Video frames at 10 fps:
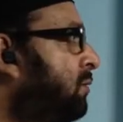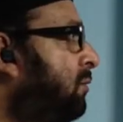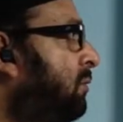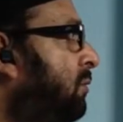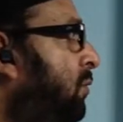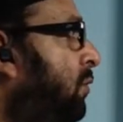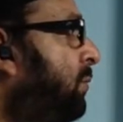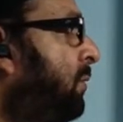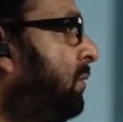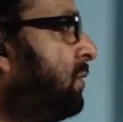So
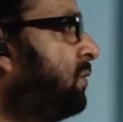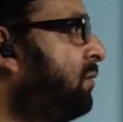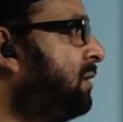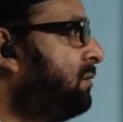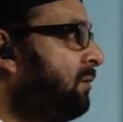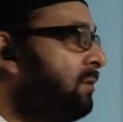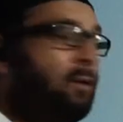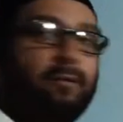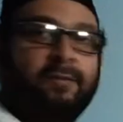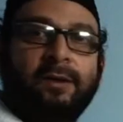hope you understood this
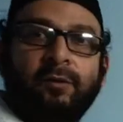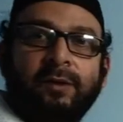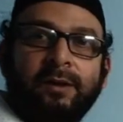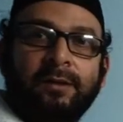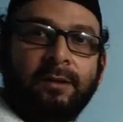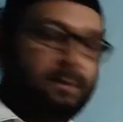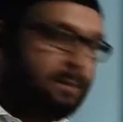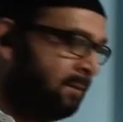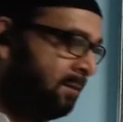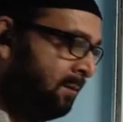one, how we are doing it.
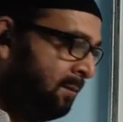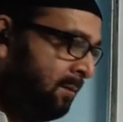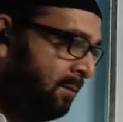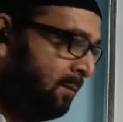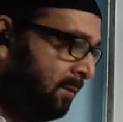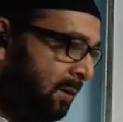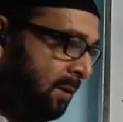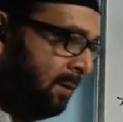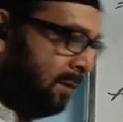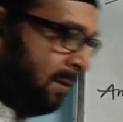Okay.